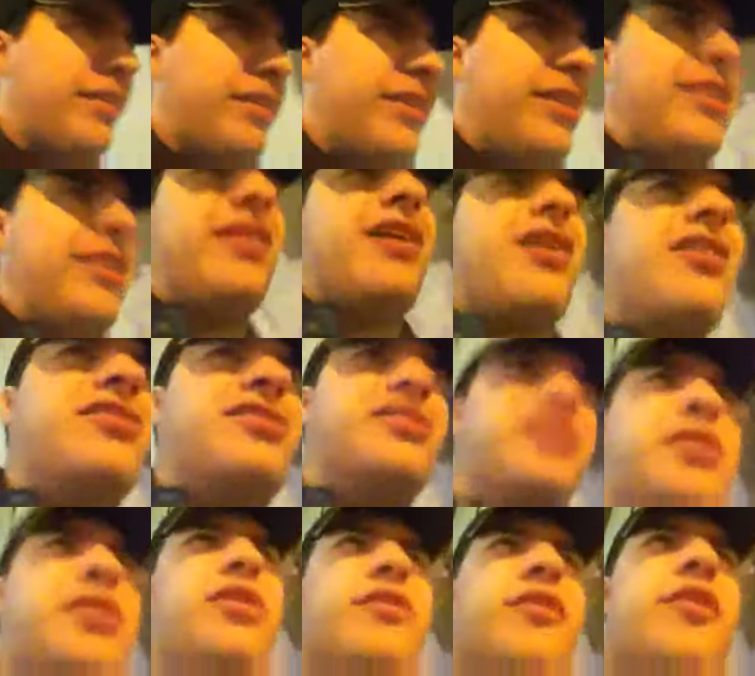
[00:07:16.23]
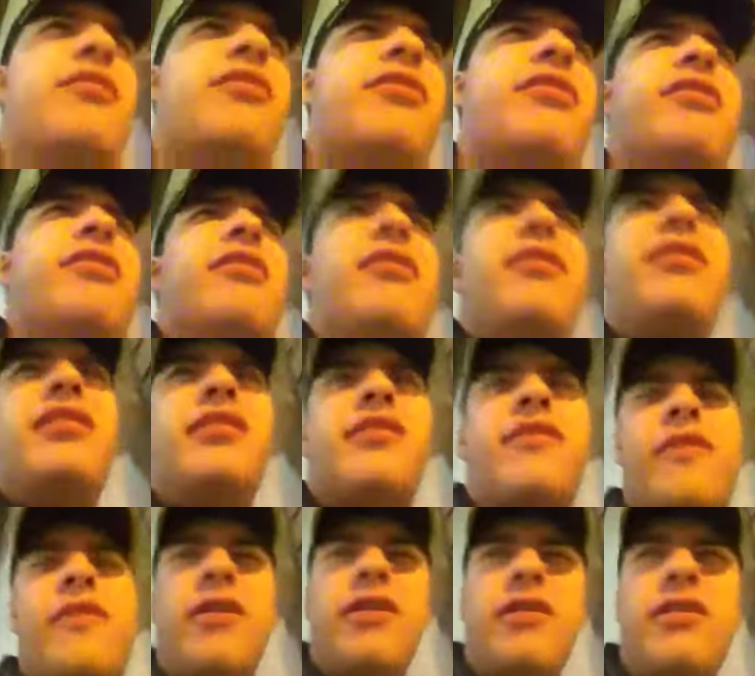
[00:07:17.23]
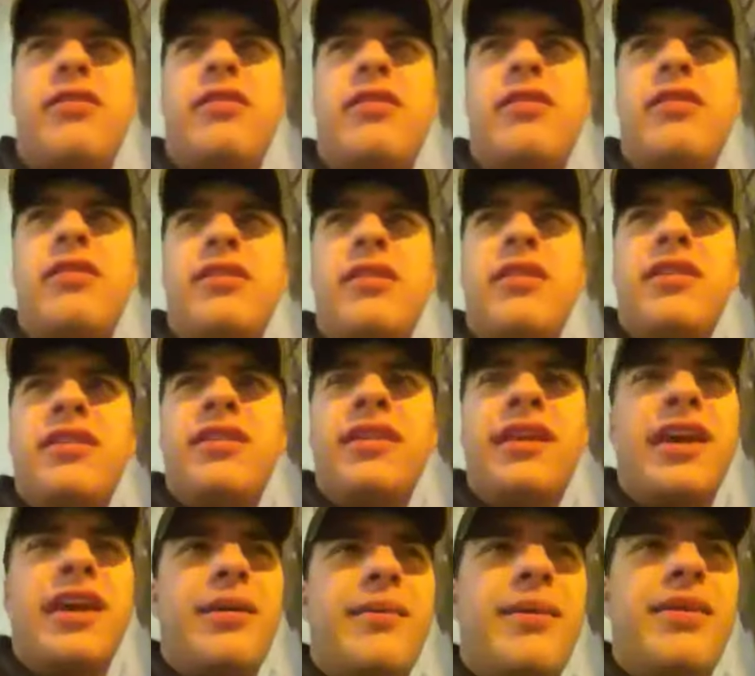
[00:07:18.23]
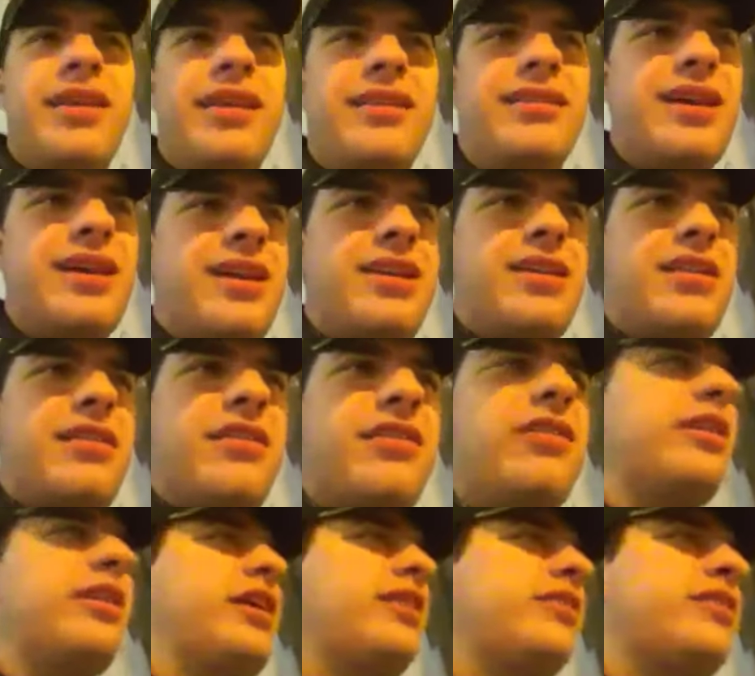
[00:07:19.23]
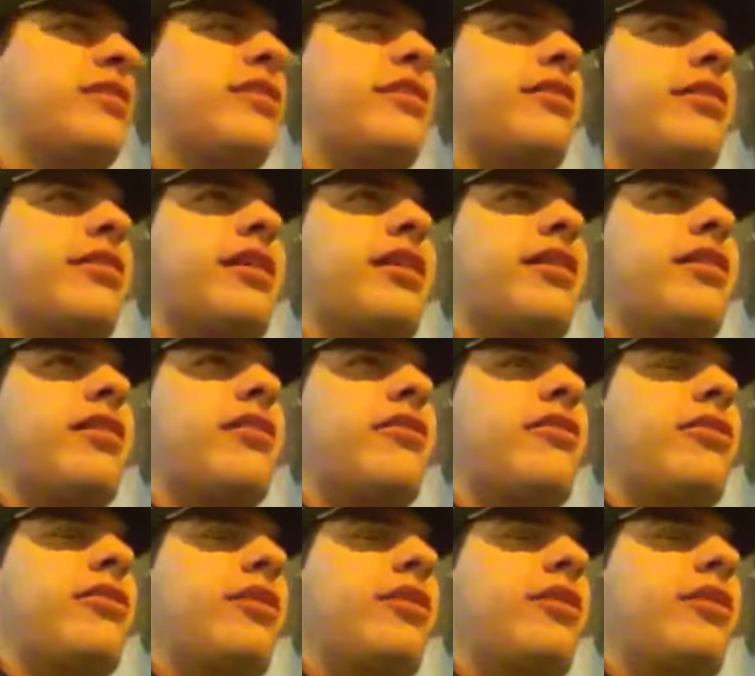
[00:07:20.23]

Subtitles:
of like an alternate universe as far as the game. Like Diana's still on the agency side, so